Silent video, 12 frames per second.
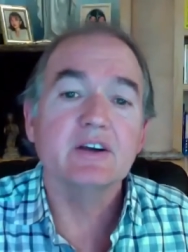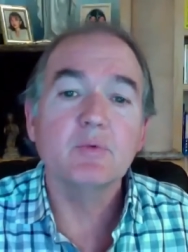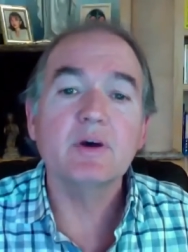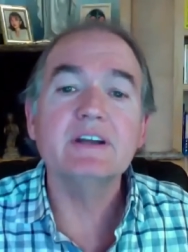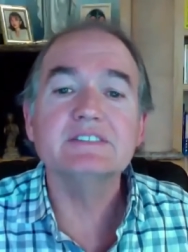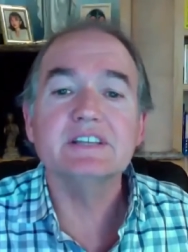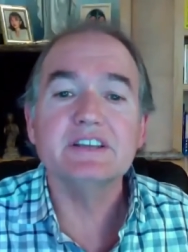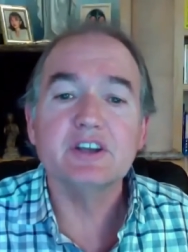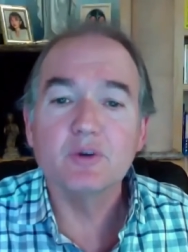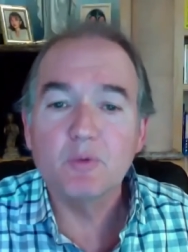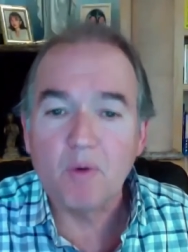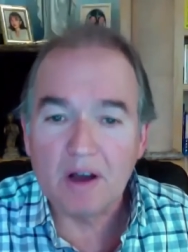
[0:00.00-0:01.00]
What is it
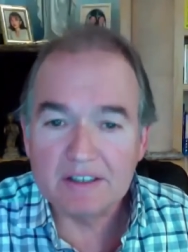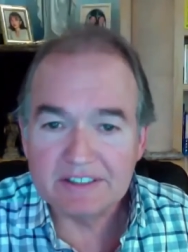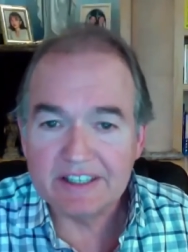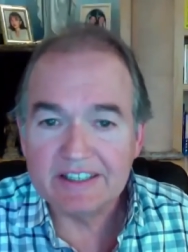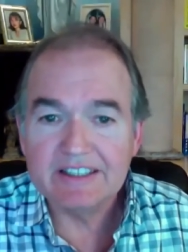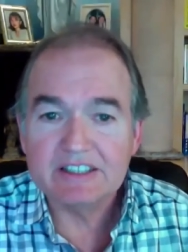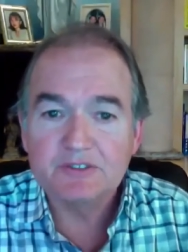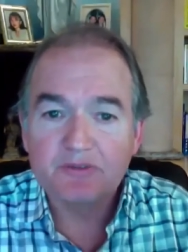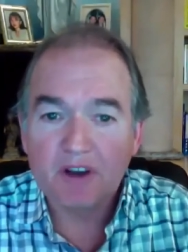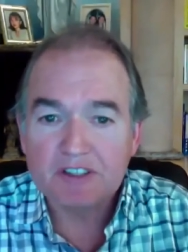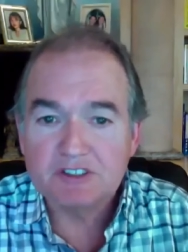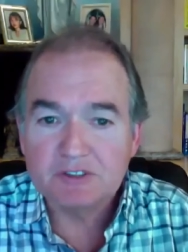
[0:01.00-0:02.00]
you're wanting that's
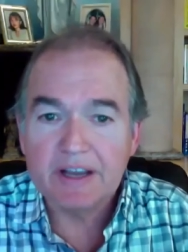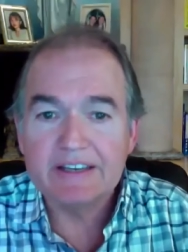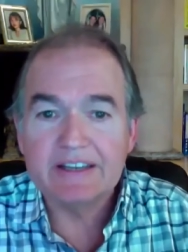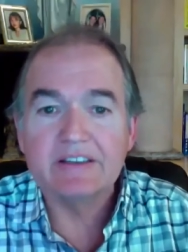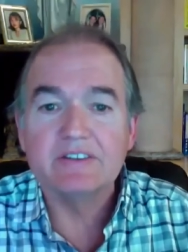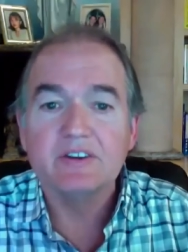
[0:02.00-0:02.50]
frustrated,